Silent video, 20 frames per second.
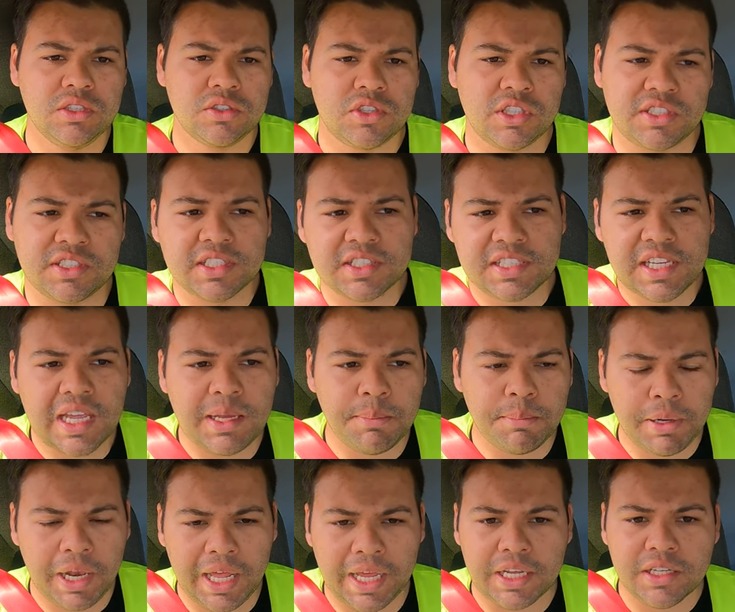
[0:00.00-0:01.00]
So it's the same
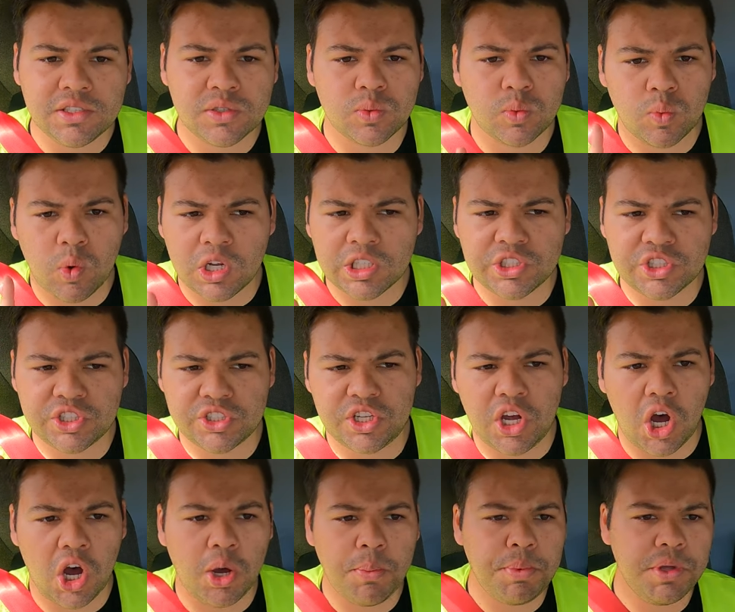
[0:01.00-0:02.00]
place, one
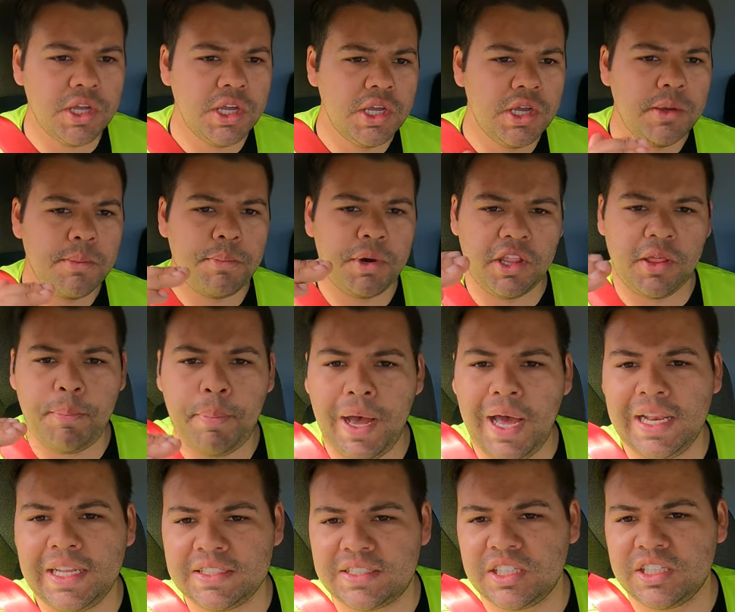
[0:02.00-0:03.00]
stop, but the
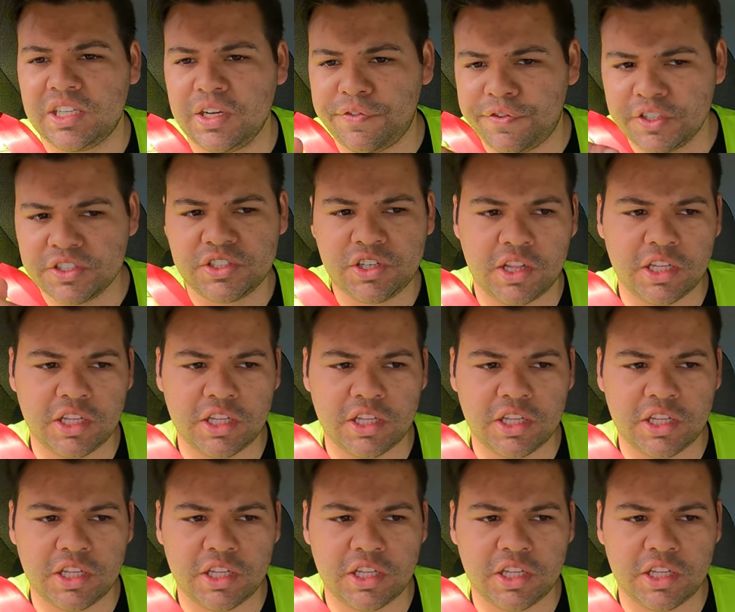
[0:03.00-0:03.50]
pallets are different.